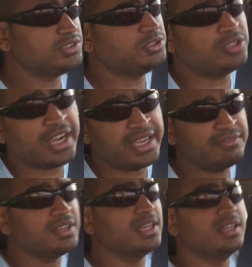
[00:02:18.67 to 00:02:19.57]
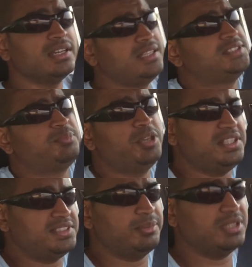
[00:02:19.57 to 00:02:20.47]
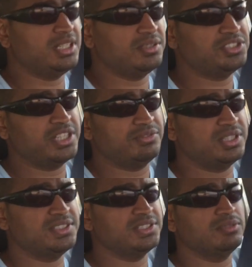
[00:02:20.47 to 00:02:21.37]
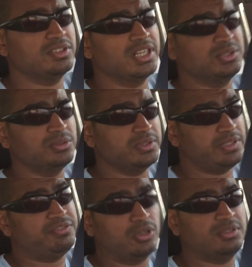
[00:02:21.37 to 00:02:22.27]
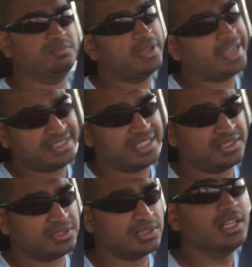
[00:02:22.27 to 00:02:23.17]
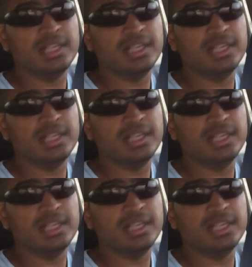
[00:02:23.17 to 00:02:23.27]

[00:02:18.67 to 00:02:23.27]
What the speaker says: To drive, it's pretty similar to the Chevrolet Silverado, if not identical.